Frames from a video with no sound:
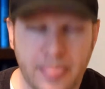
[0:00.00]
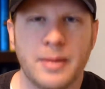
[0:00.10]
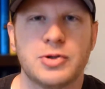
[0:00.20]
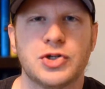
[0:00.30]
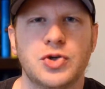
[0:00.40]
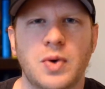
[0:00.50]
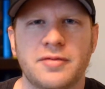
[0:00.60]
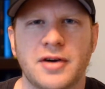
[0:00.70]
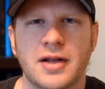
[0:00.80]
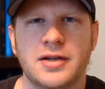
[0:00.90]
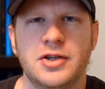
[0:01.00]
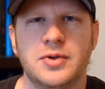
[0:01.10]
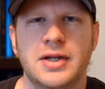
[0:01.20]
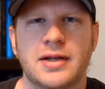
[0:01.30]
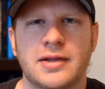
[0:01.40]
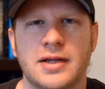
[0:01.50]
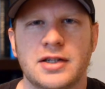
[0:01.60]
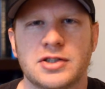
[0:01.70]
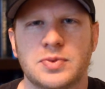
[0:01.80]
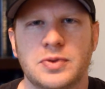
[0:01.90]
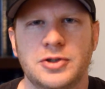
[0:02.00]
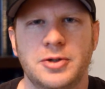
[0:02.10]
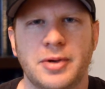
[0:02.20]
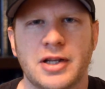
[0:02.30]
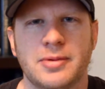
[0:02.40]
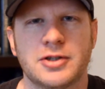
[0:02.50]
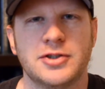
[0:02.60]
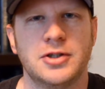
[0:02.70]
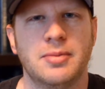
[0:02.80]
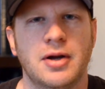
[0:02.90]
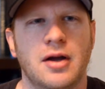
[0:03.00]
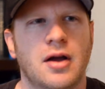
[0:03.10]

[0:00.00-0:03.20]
Number 2, what fun and unique things will you bring to BookTube?